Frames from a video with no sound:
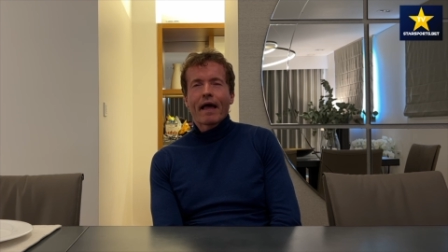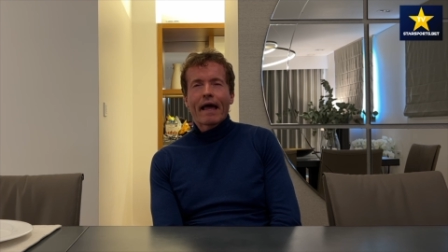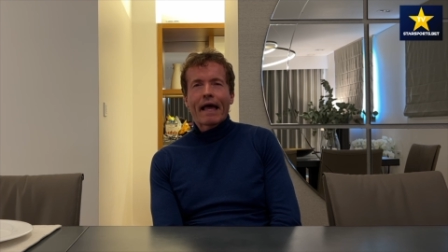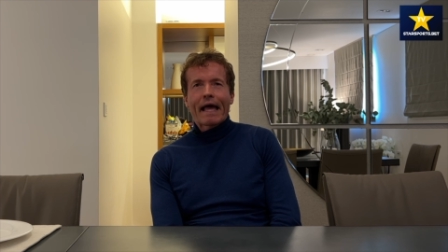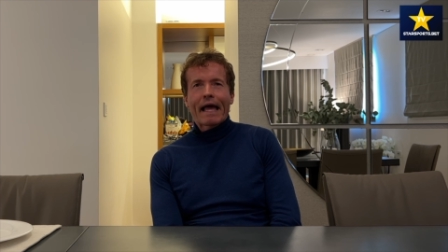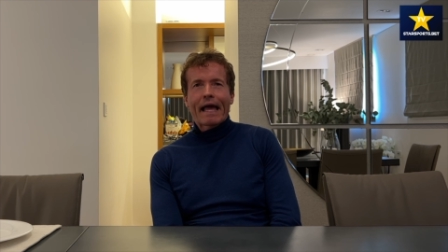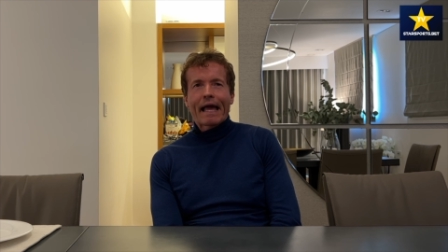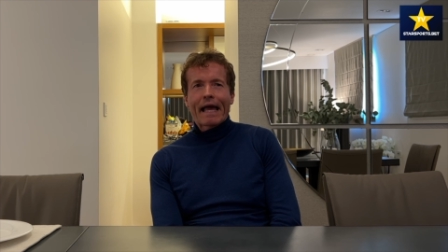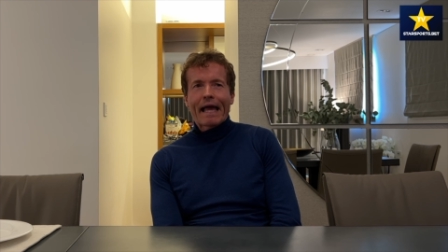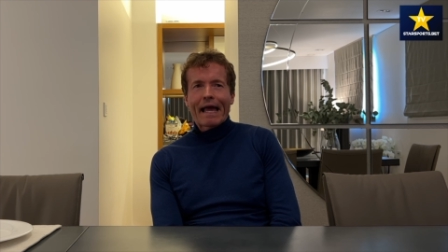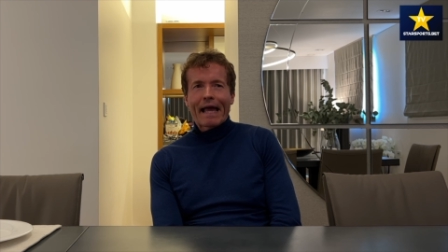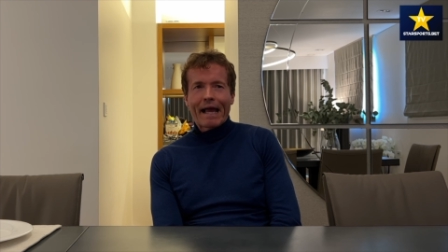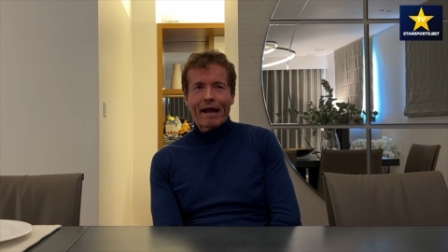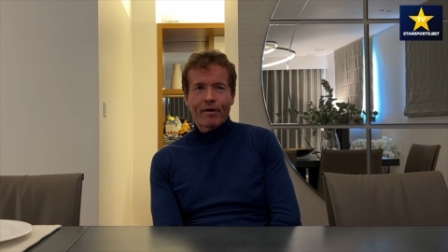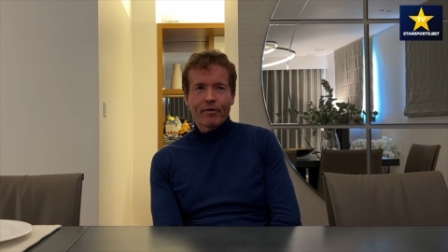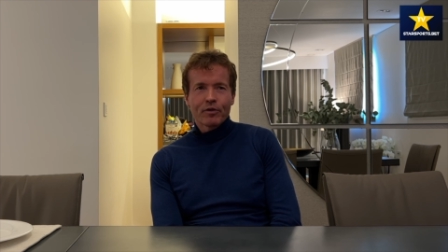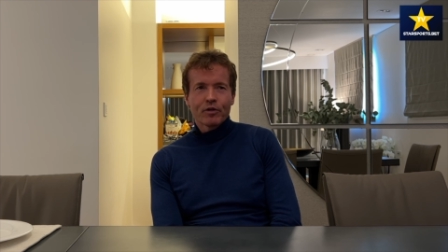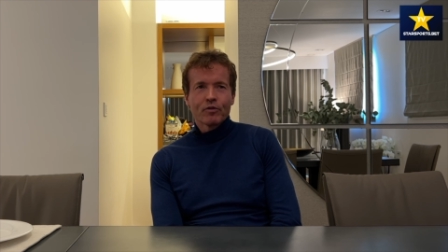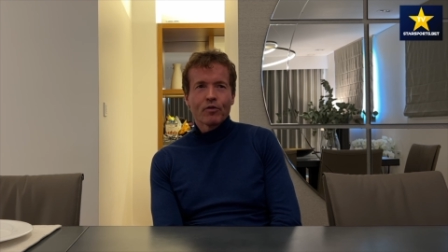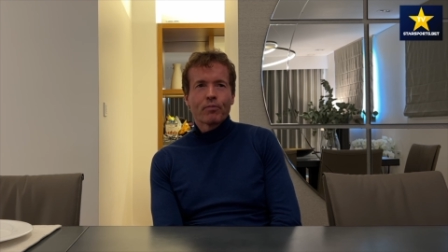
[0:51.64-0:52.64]

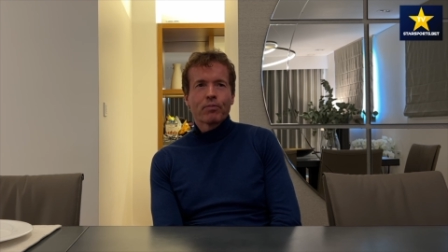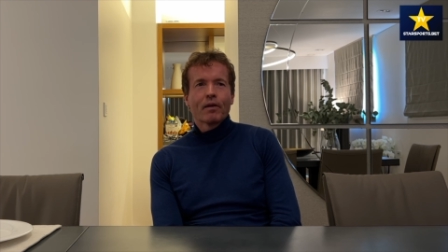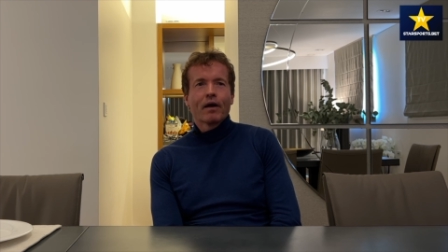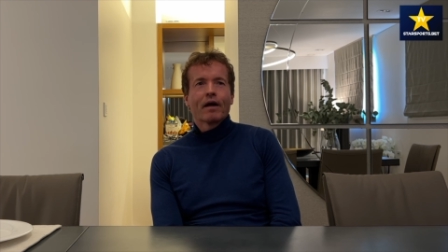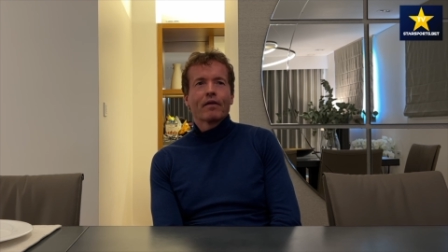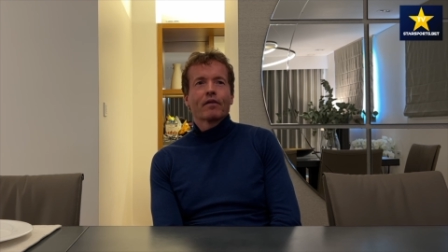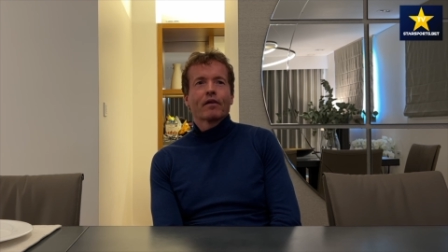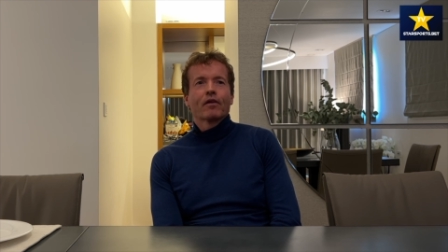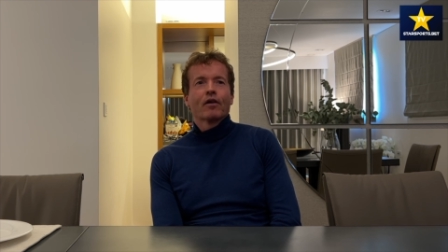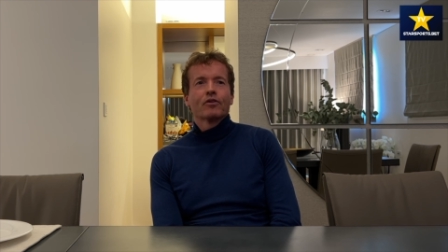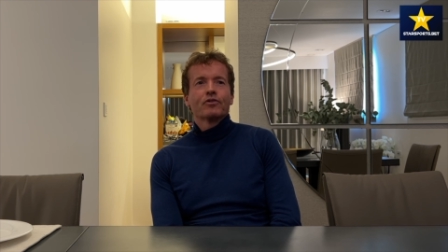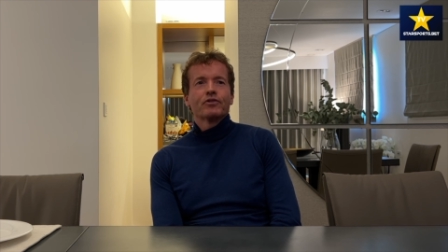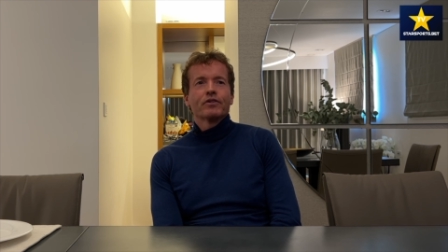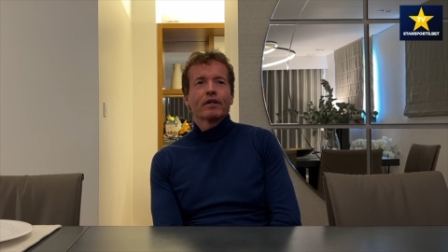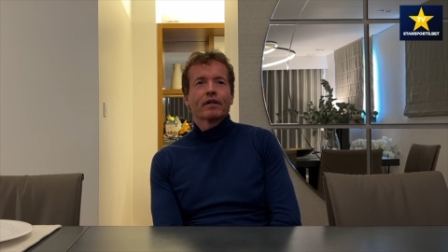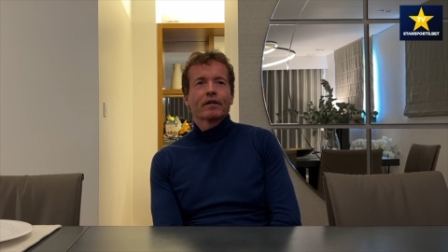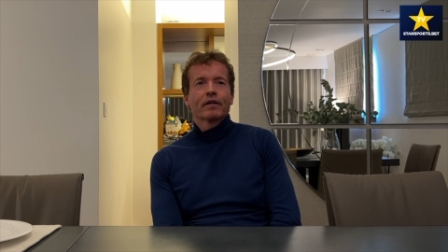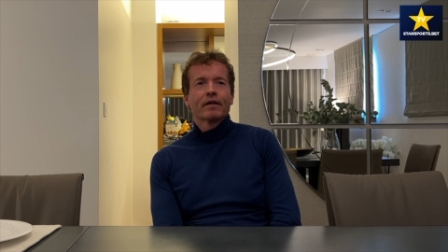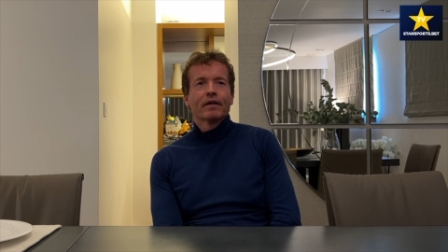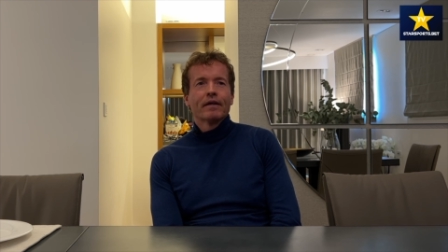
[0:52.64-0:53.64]
how you apply the
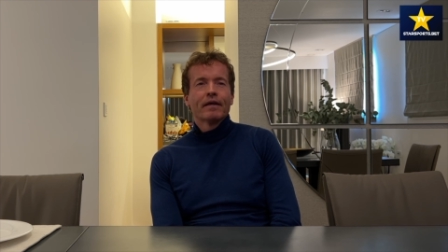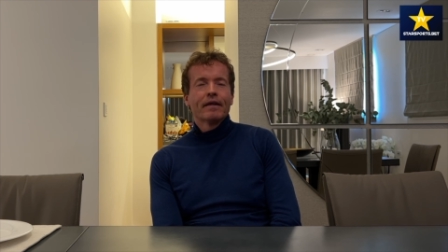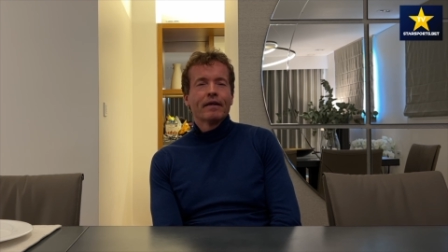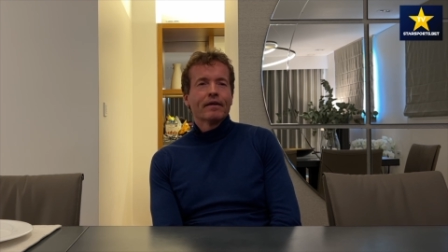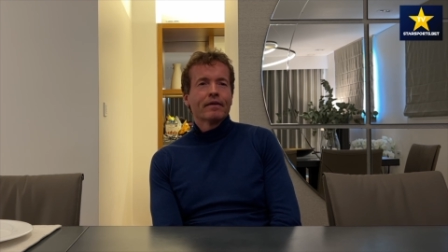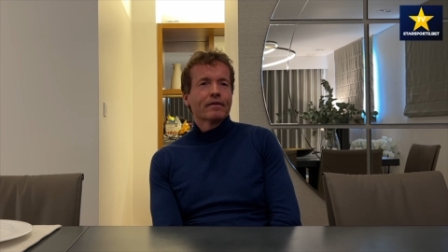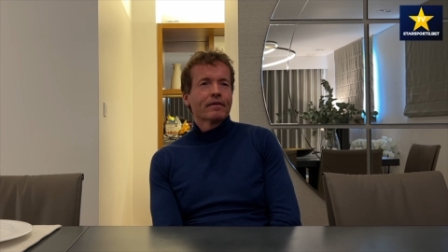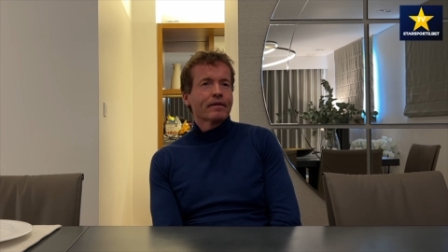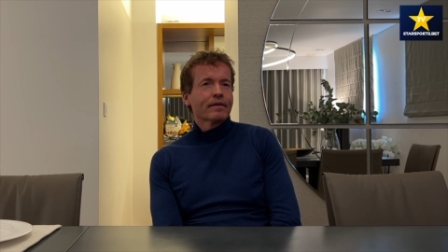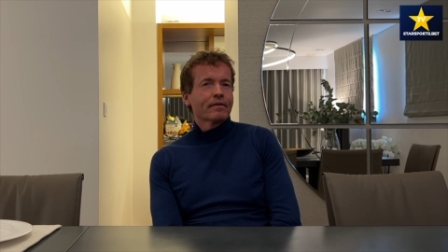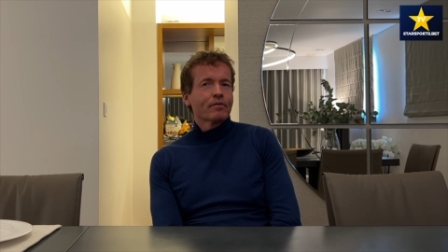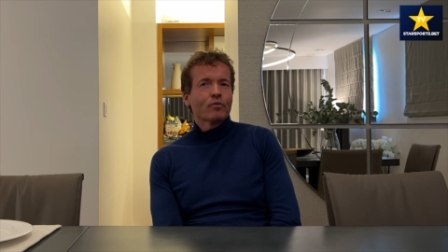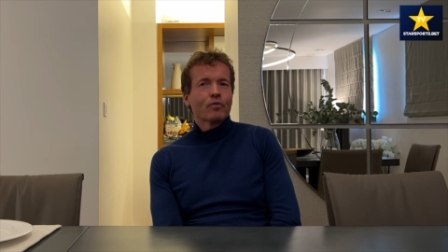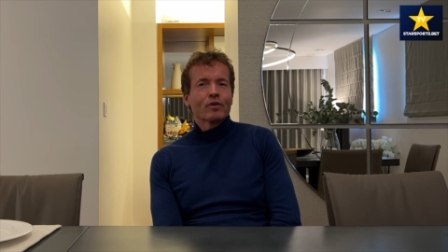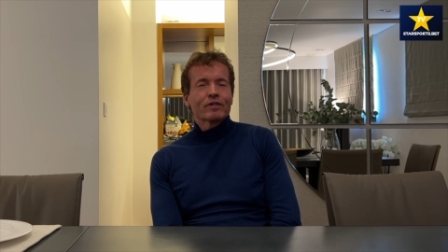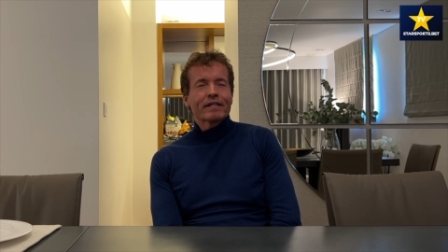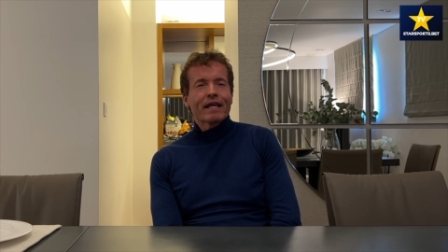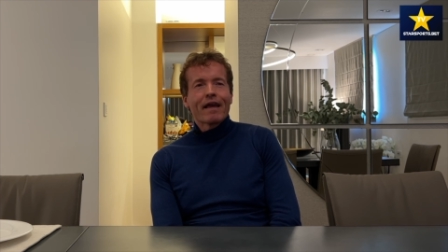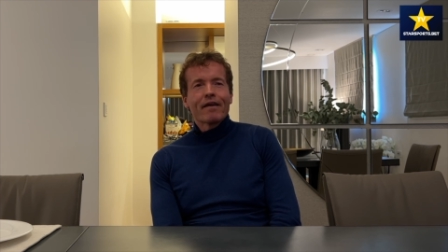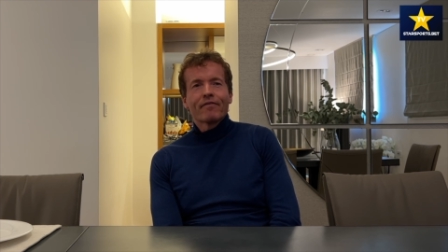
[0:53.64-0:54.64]
logic,
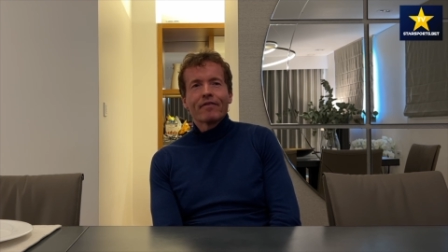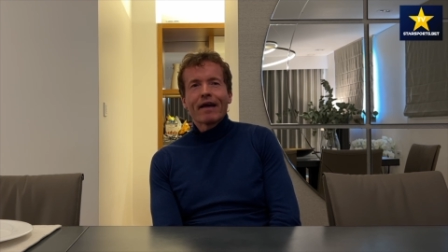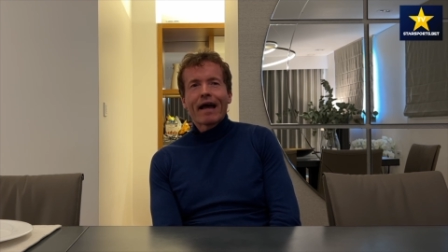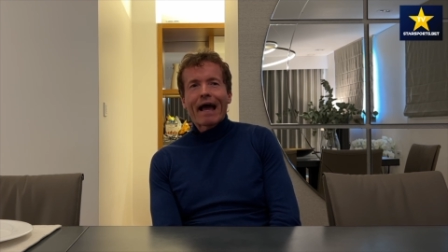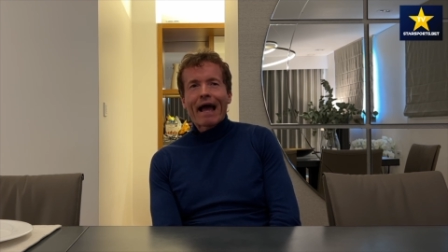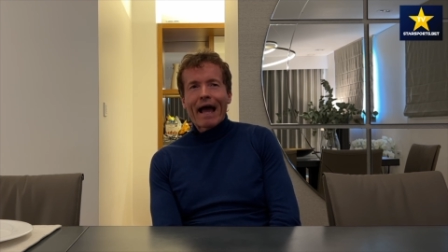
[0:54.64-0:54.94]
whichever